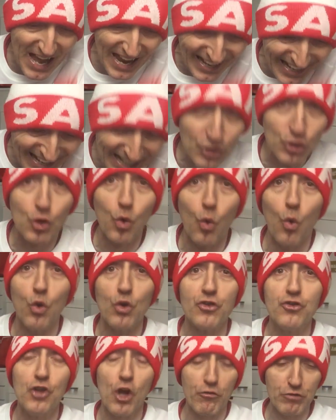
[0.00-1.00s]
Eight
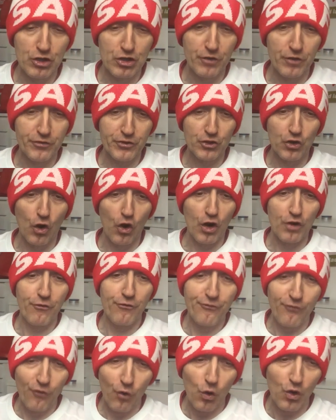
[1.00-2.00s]
goals Norwich have scored,
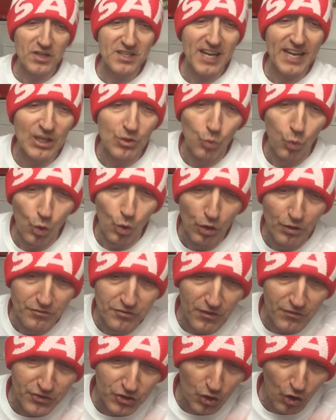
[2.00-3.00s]
14 Wolves
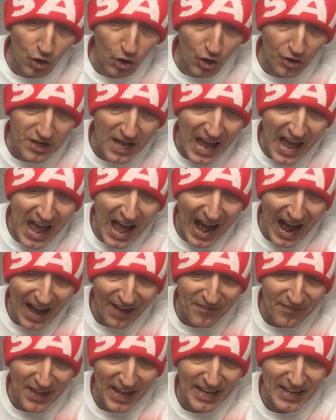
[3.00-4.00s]
have scored,
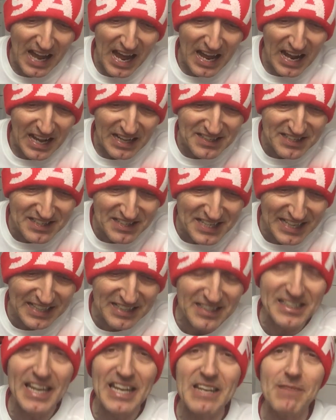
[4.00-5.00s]
and then
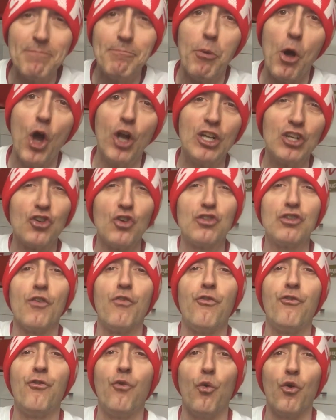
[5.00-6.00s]
16 Burnley, so it's the
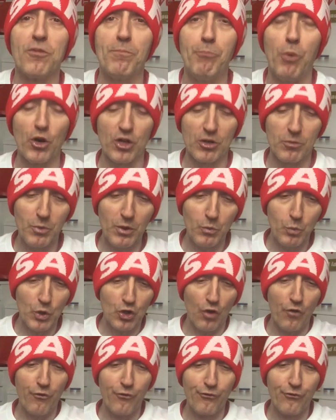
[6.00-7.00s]
fourth bottom. We've
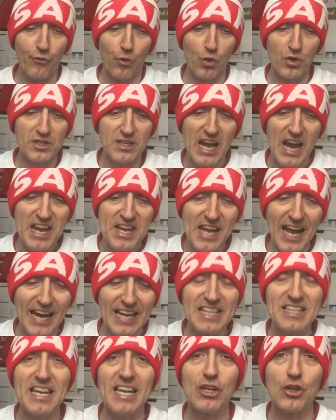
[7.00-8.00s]
got 14,
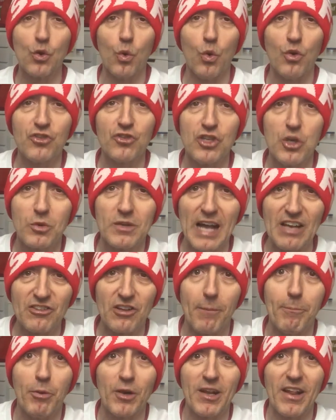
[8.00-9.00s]
19 goals
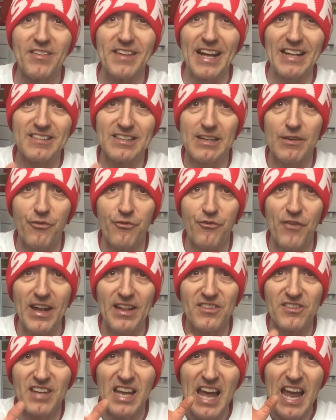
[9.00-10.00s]
Newcastle, but that
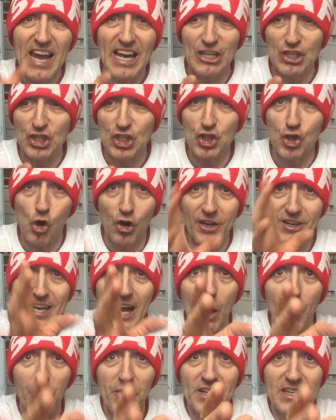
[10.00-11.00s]
defence is shocking.
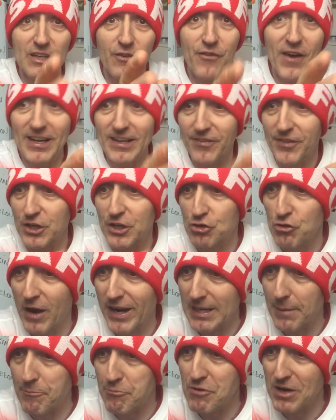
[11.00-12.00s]
Now the defender they're
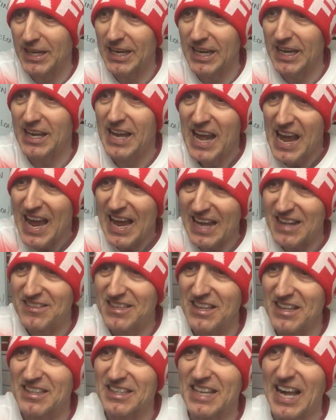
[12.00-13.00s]
trying to bring in is
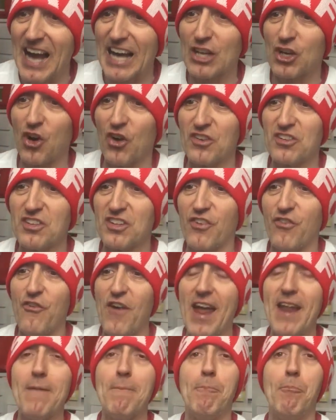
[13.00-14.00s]
this guy called
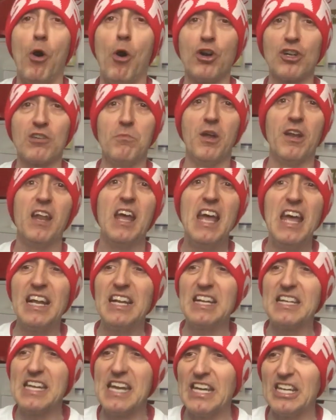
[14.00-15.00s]
Sven Botman,
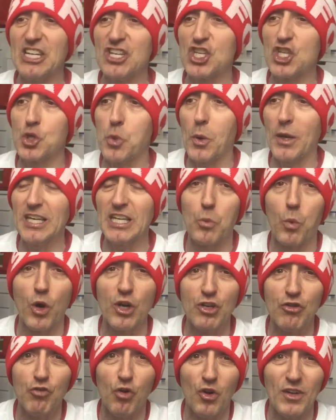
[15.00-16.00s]
Danish
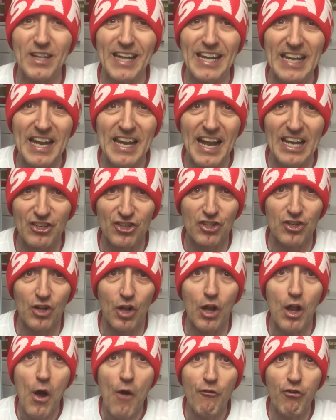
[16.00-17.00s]
21-year-old
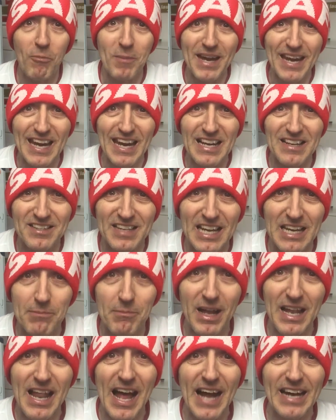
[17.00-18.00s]
international from AC
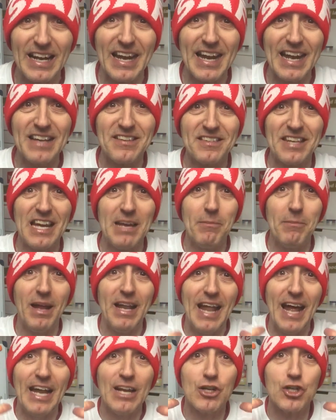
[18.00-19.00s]
Milan, and AC
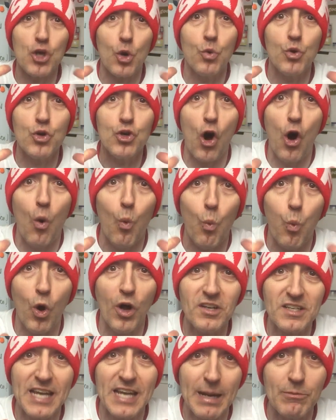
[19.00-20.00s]
Milan do not
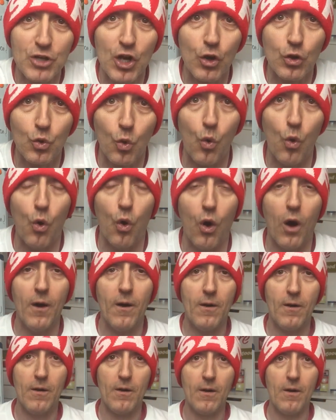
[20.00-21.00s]
want him to go.
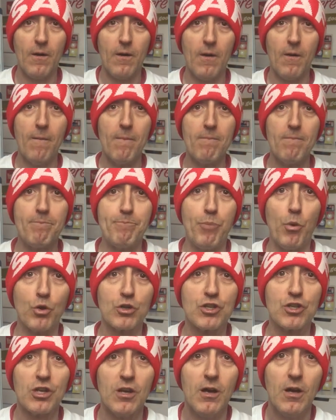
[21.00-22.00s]

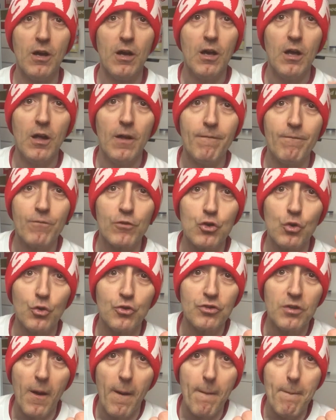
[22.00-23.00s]
But
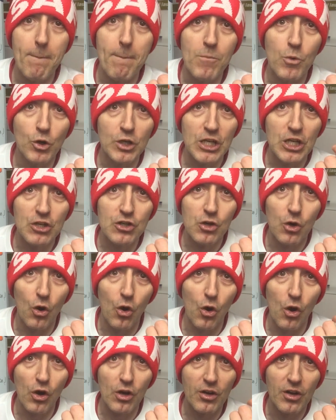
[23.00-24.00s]
does money
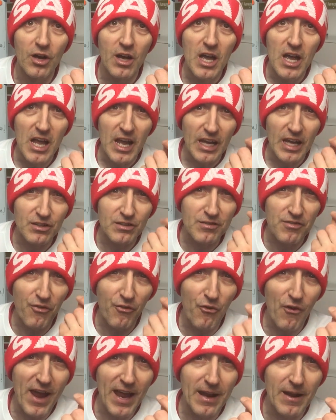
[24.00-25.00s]
talk? Is
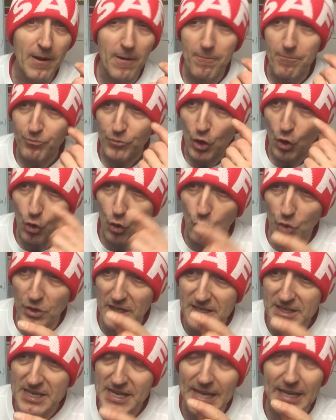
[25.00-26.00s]
Sven going
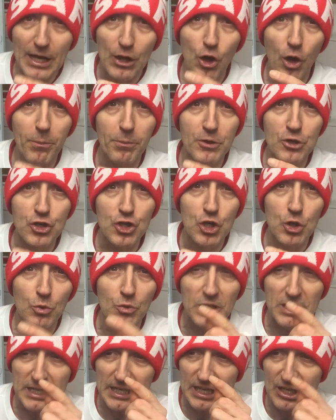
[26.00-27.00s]
to take an
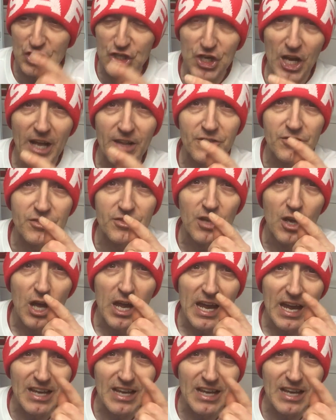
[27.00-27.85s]
opportunity, a chance?